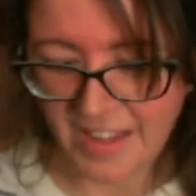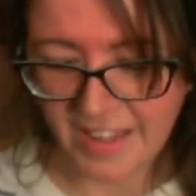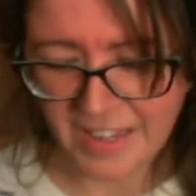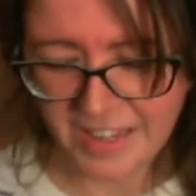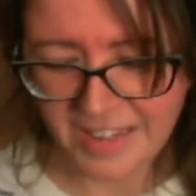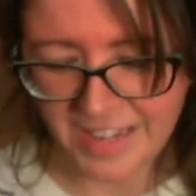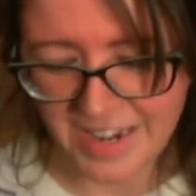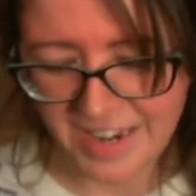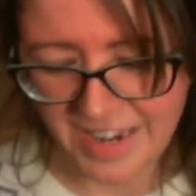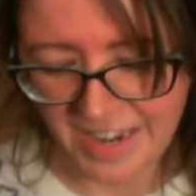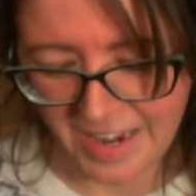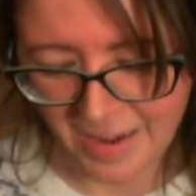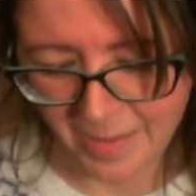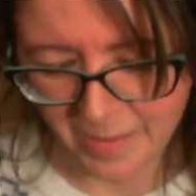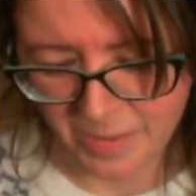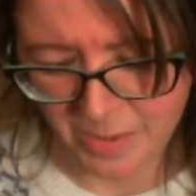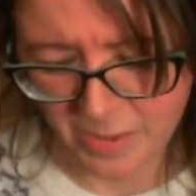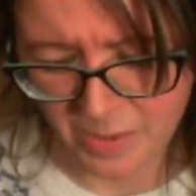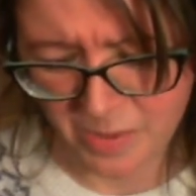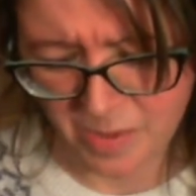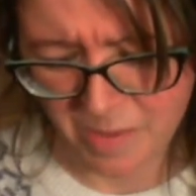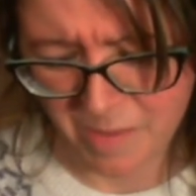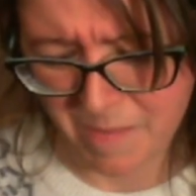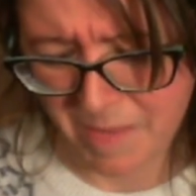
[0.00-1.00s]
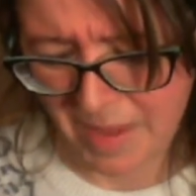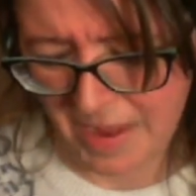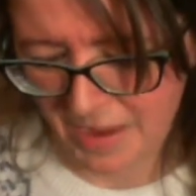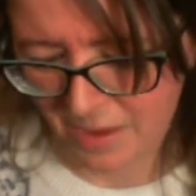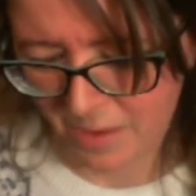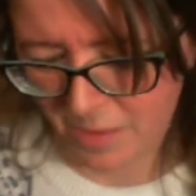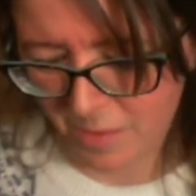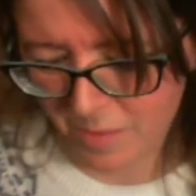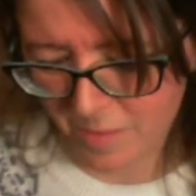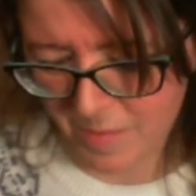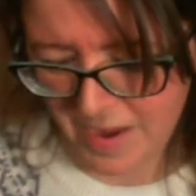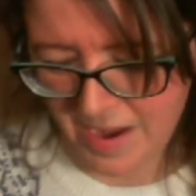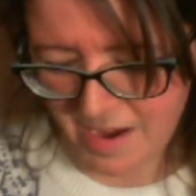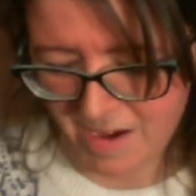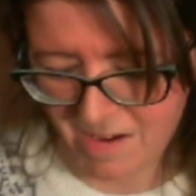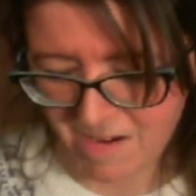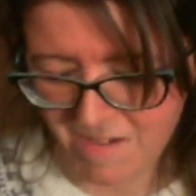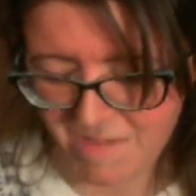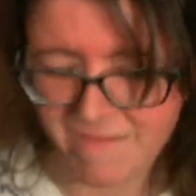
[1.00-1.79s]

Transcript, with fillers: like the name too, the Bengal Bear.